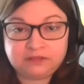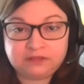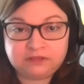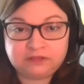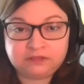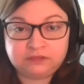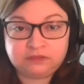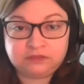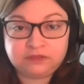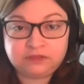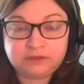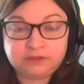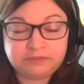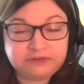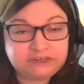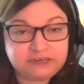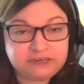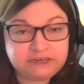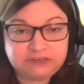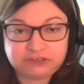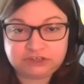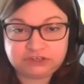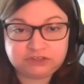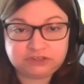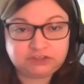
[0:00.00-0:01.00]

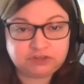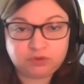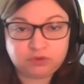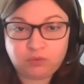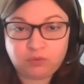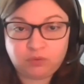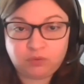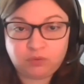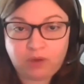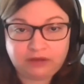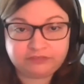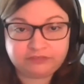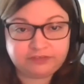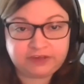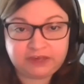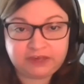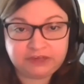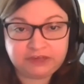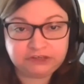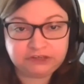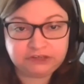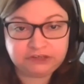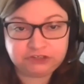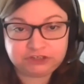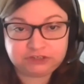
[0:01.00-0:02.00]
limitations and
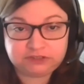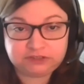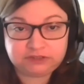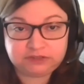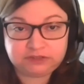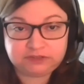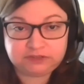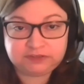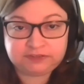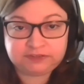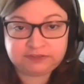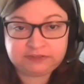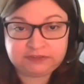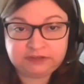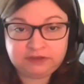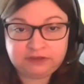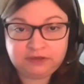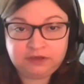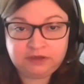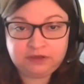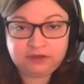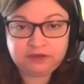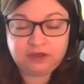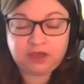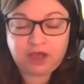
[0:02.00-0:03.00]
qualifications
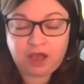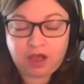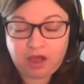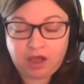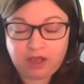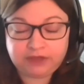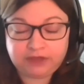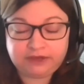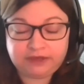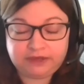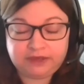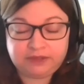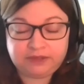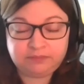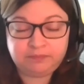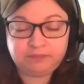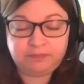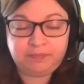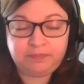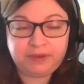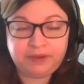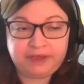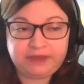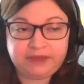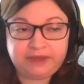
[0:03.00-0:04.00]
on it,
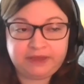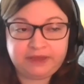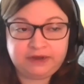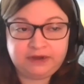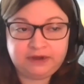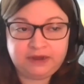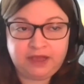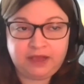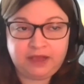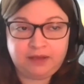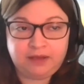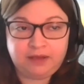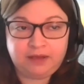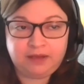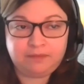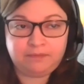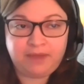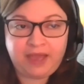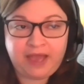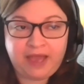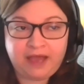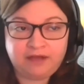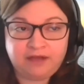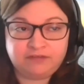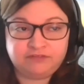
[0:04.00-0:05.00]
but
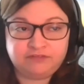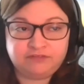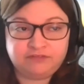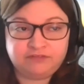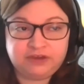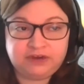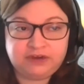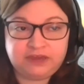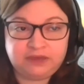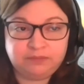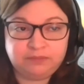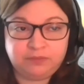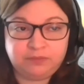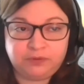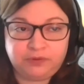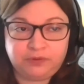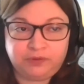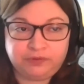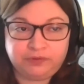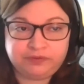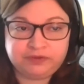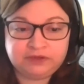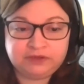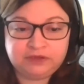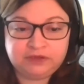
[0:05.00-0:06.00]
have
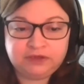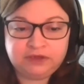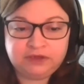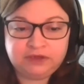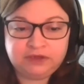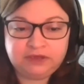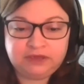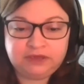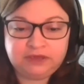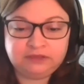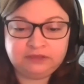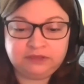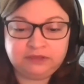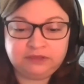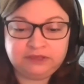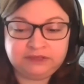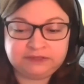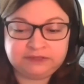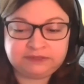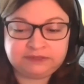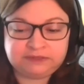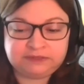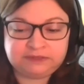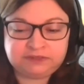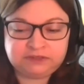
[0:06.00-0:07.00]
enabled at
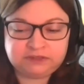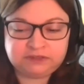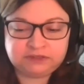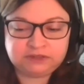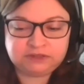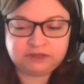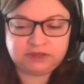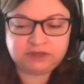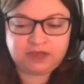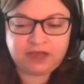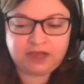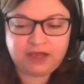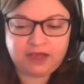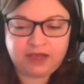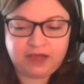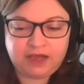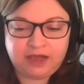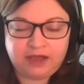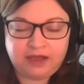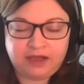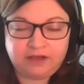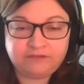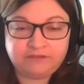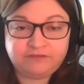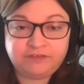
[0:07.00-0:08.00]
least
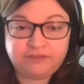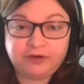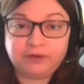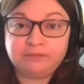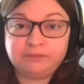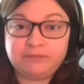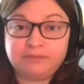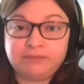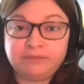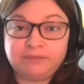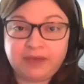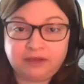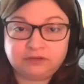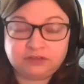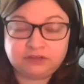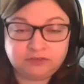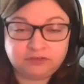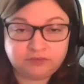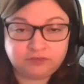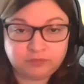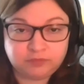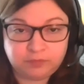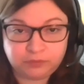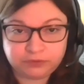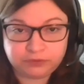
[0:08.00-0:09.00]
a fair amount of
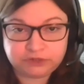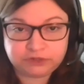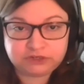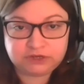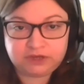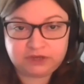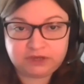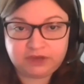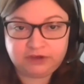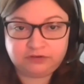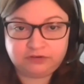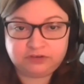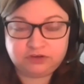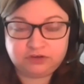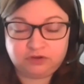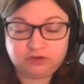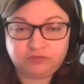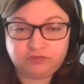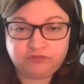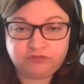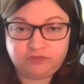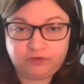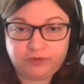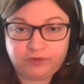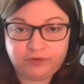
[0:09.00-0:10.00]
abortion care to go
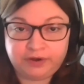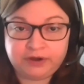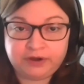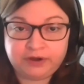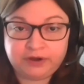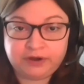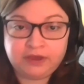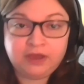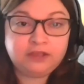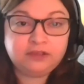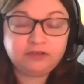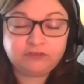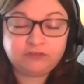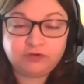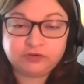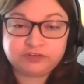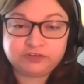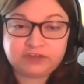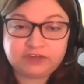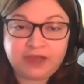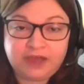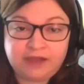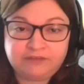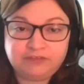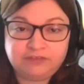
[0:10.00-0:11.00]
forward. Now, of course,
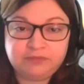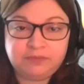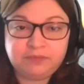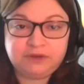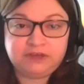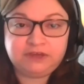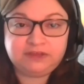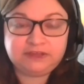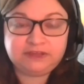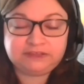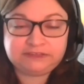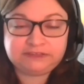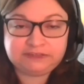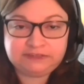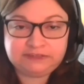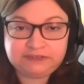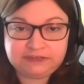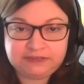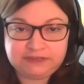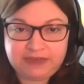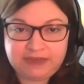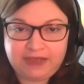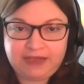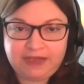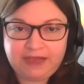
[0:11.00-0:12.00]
everybody that's
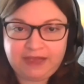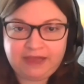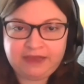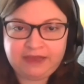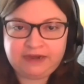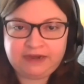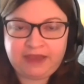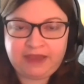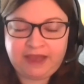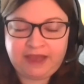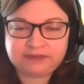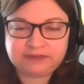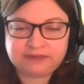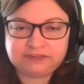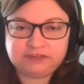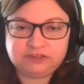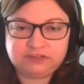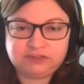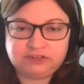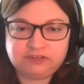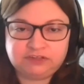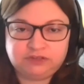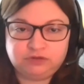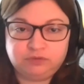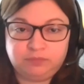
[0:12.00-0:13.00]
denied
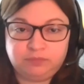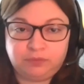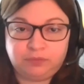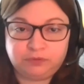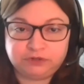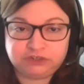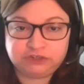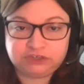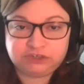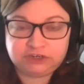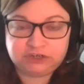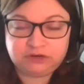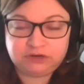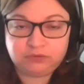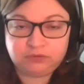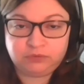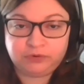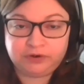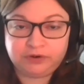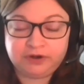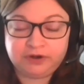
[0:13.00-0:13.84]
access to abortion or